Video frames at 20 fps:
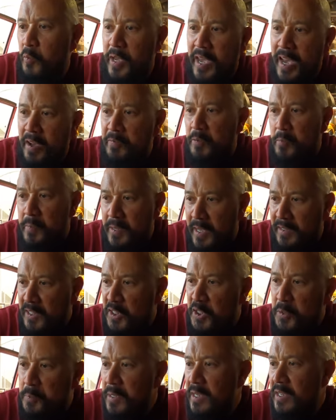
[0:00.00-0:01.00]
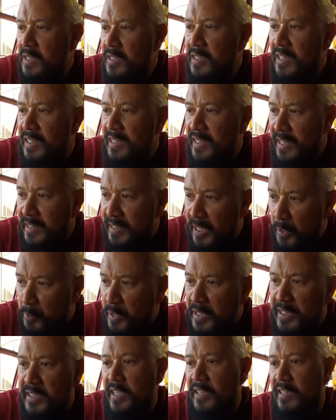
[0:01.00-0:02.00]
we have to be at this speed, and then they
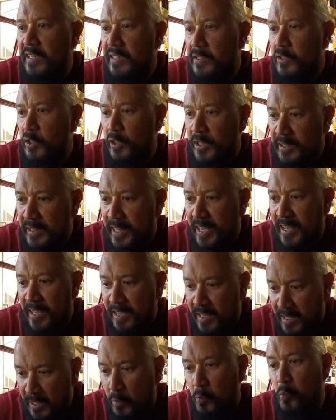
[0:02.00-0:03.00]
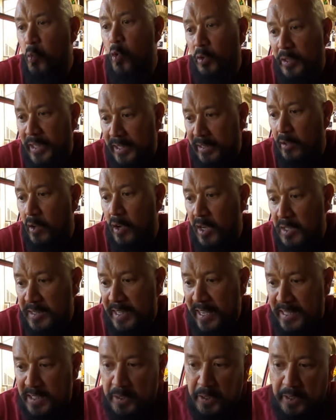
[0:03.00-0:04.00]
reset it so that they won't get lost
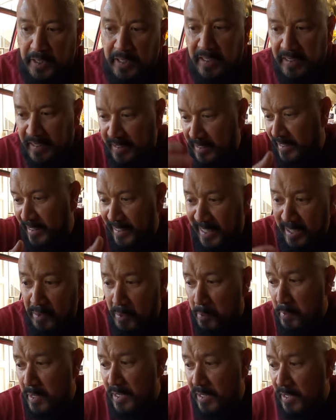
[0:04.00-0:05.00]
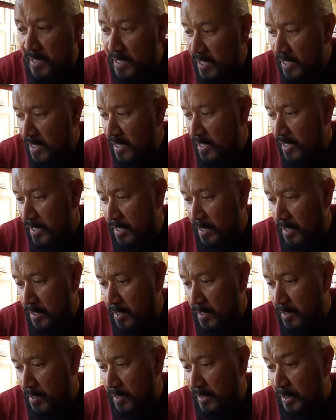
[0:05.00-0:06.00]
as they're giving me
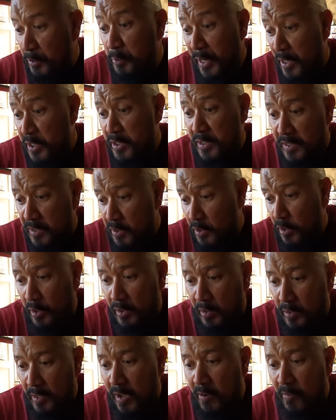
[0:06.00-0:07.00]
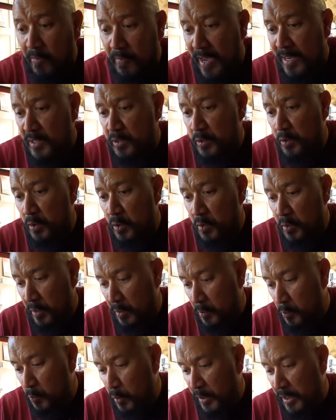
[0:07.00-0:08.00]
uh, directions on how fast to go
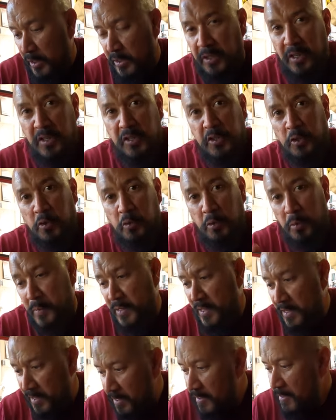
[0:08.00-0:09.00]
and where the turn's going to be.